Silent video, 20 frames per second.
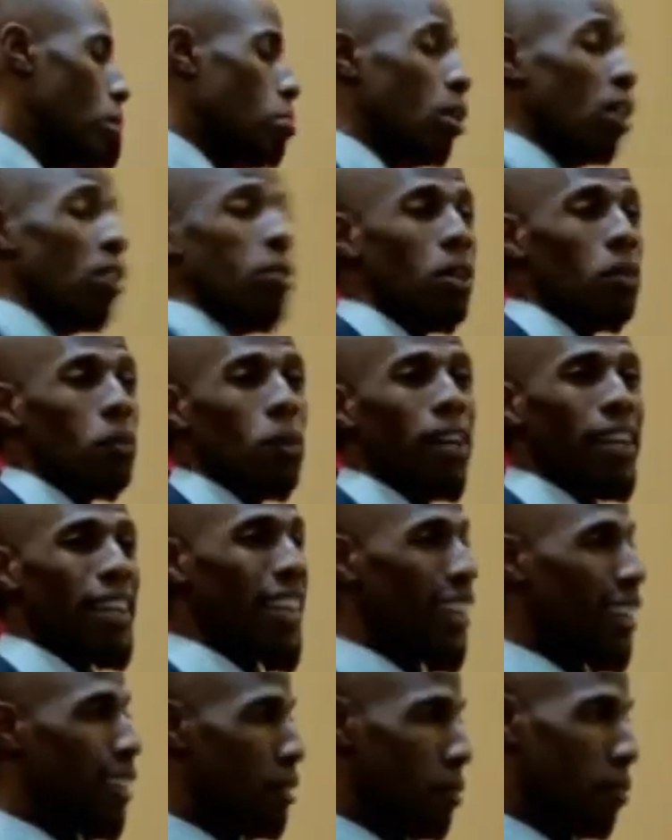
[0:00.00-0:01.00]
Brethren, we're
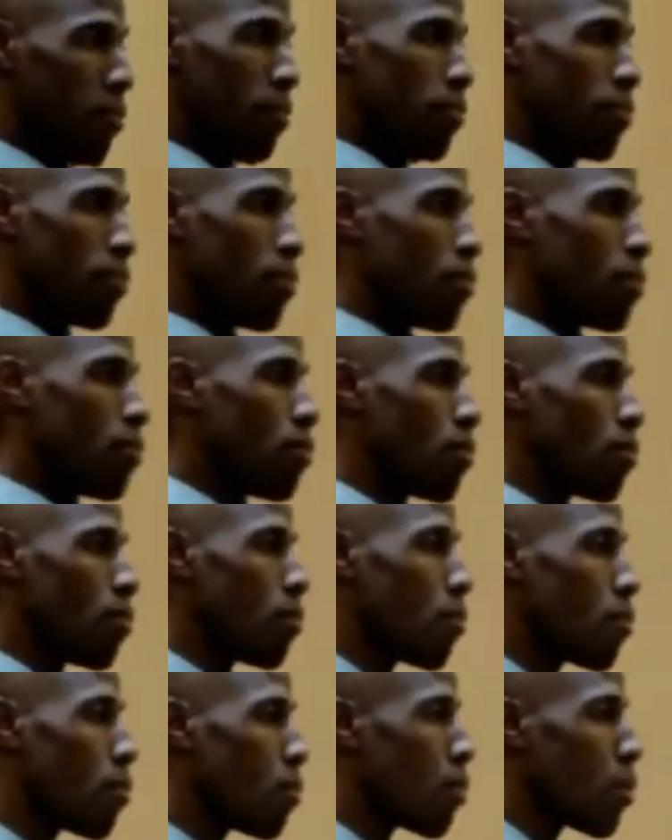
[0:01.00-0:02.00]
here.
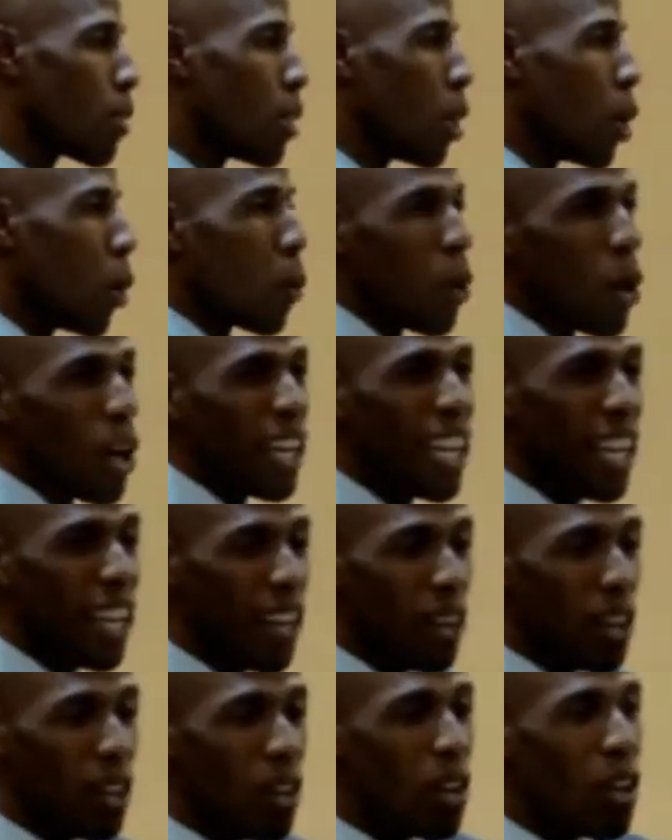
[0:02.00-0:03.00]
We're
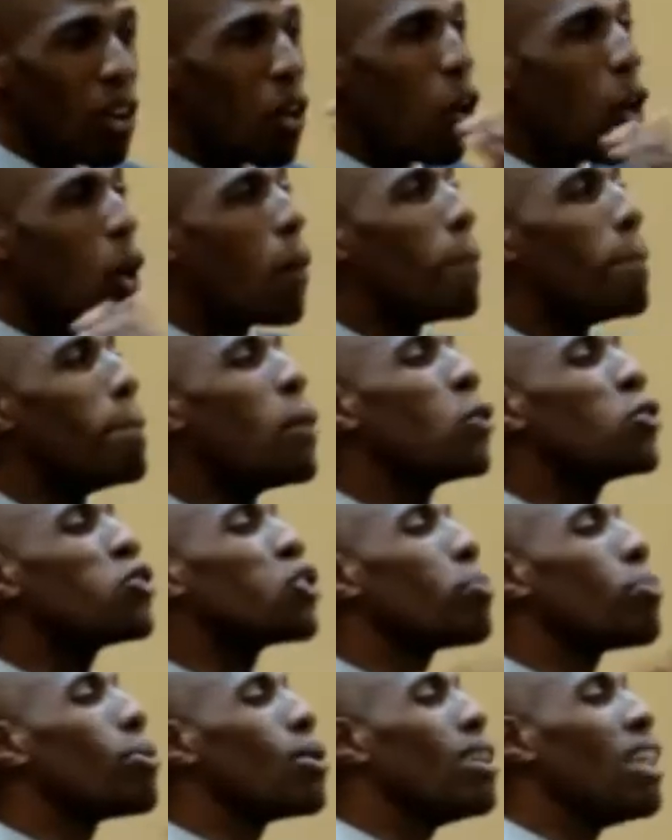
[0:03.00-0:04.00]
here on
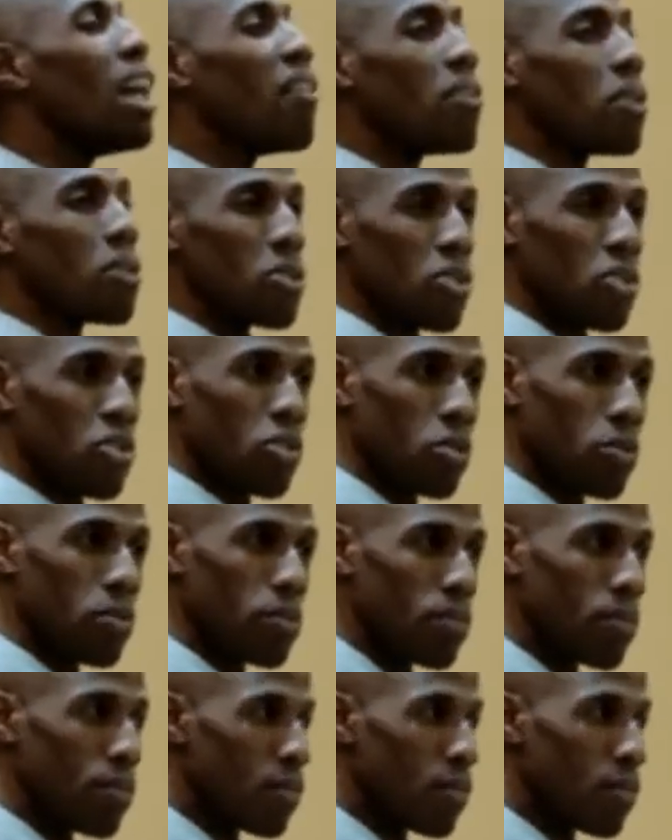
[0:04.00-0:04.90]
multiple levels.